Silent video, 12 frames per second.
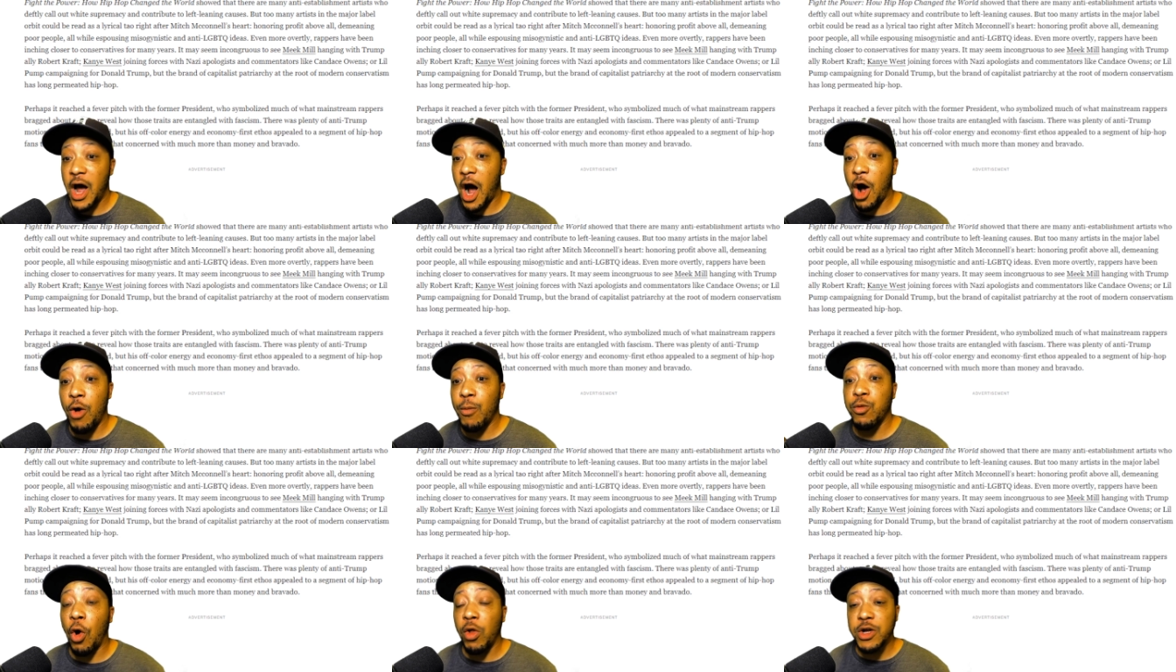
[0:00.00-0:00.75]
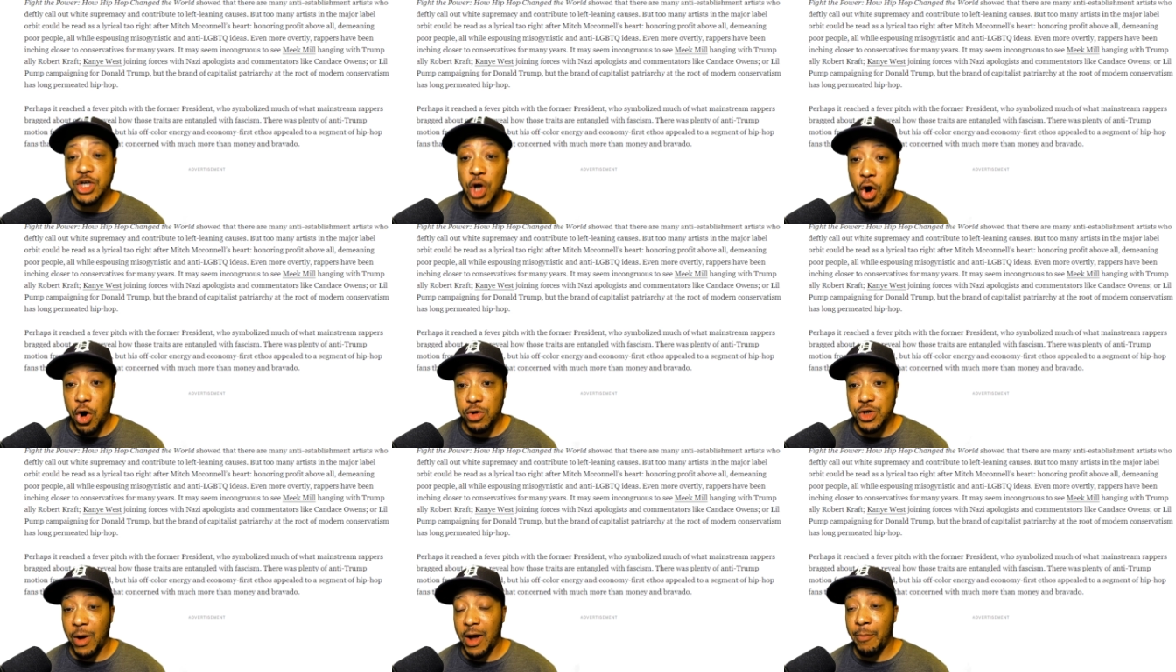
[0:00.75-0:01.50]
I hope Rolling Stone goes
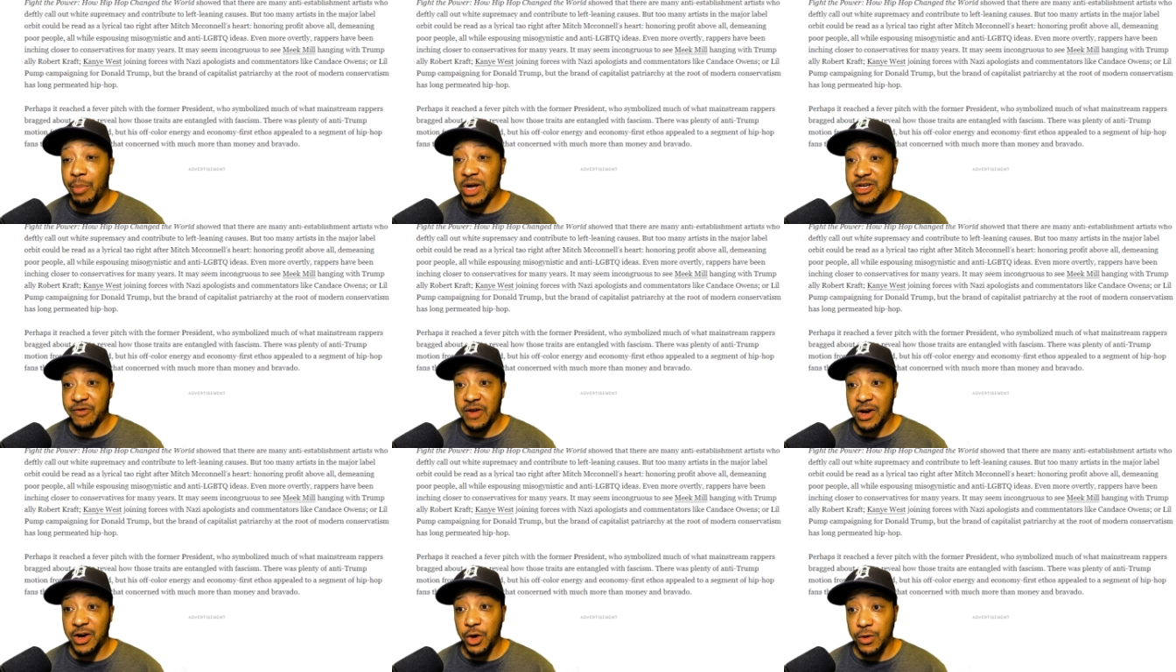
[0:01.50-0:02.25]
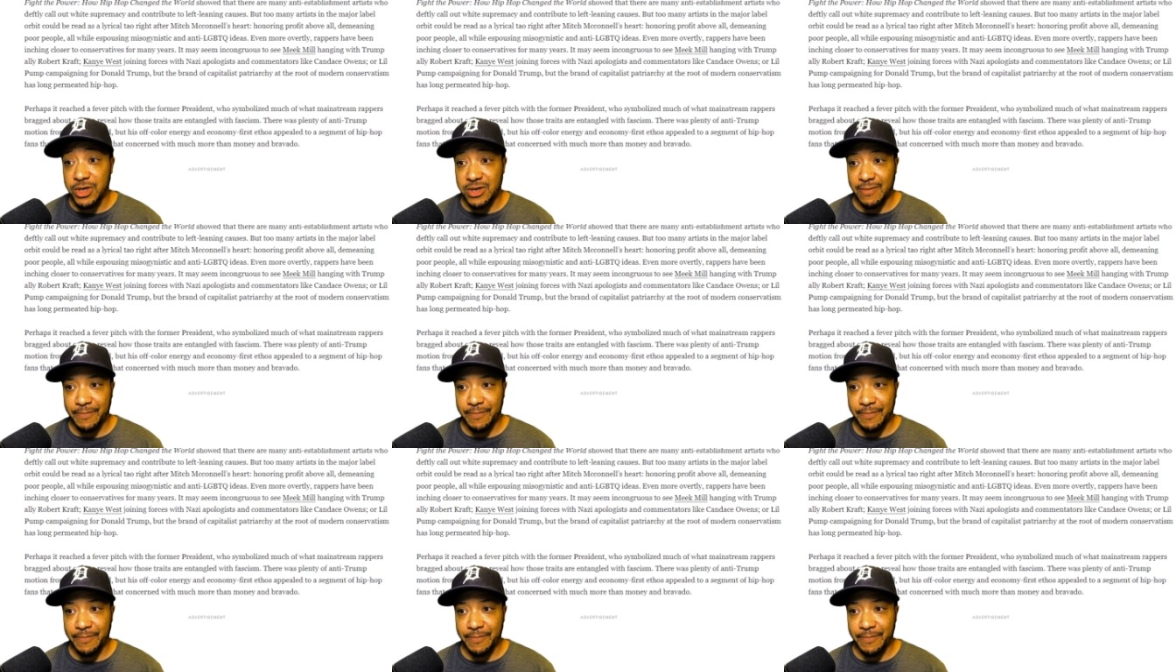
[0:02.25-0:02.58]
the way of BuzzFeed News.